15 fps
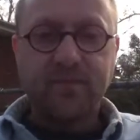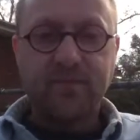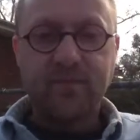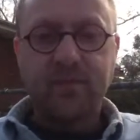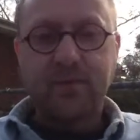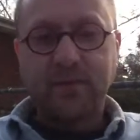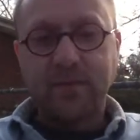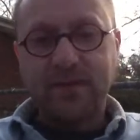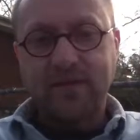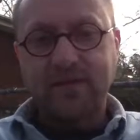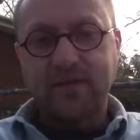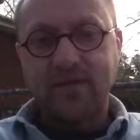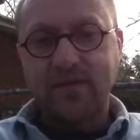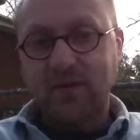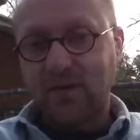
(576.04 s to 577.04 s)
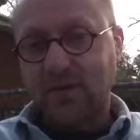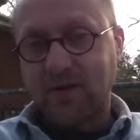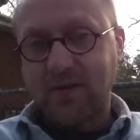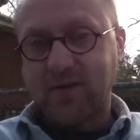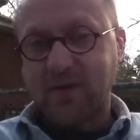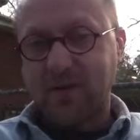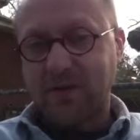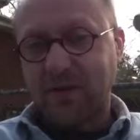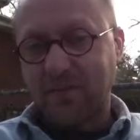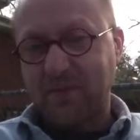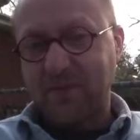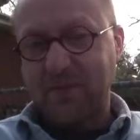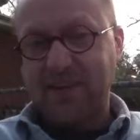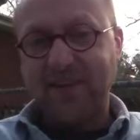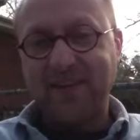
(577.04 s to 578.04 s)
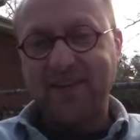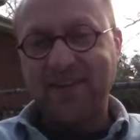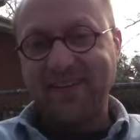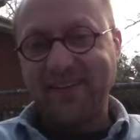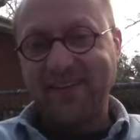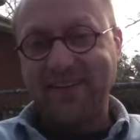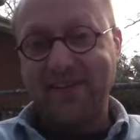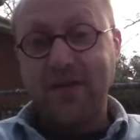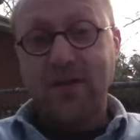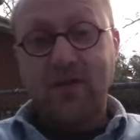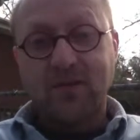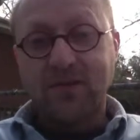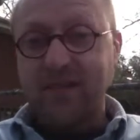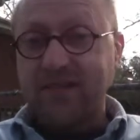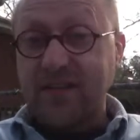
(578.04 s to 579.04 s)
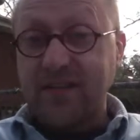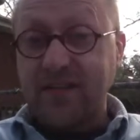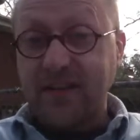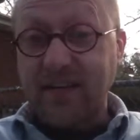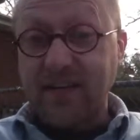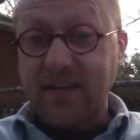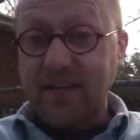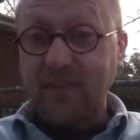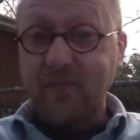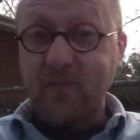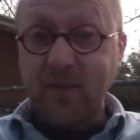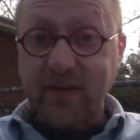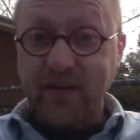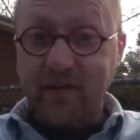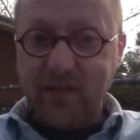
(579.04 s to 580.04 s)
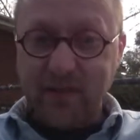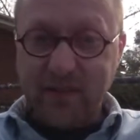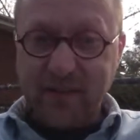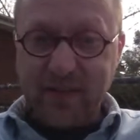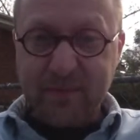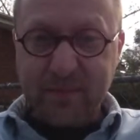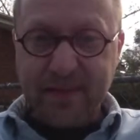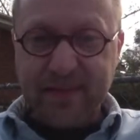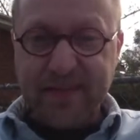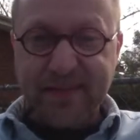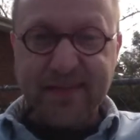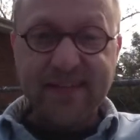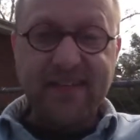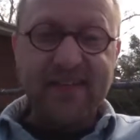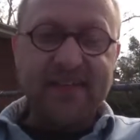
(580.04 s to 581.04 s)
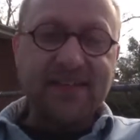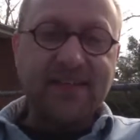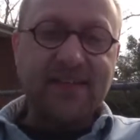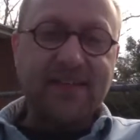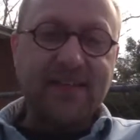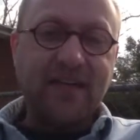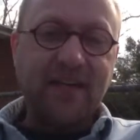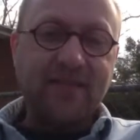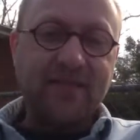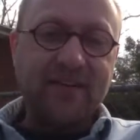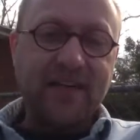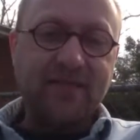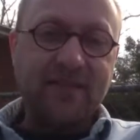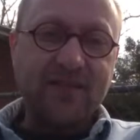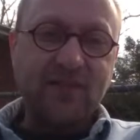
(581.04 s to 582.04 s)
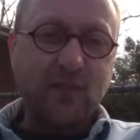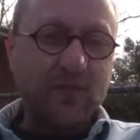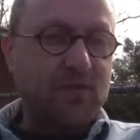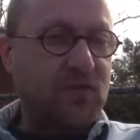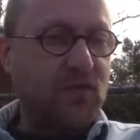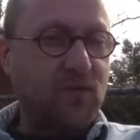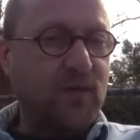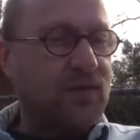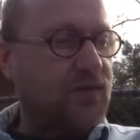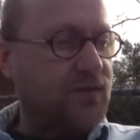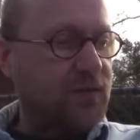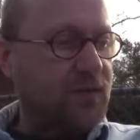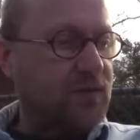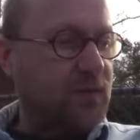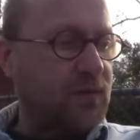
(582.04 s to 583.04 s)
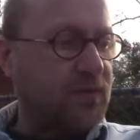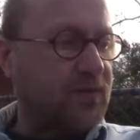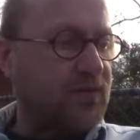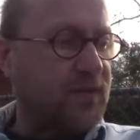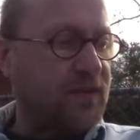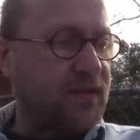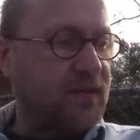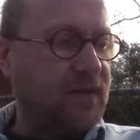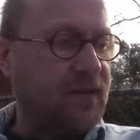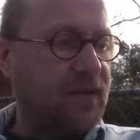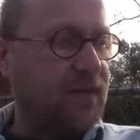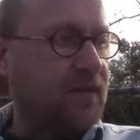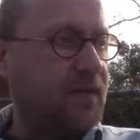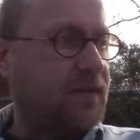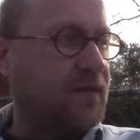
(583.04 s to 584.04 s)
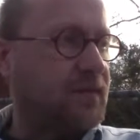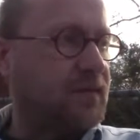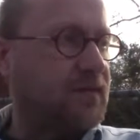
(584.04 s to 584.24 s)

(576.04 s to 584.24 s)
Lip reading: cigarettes or cigars or something, TV time, whatever it might be. Often have this sort of structured sort of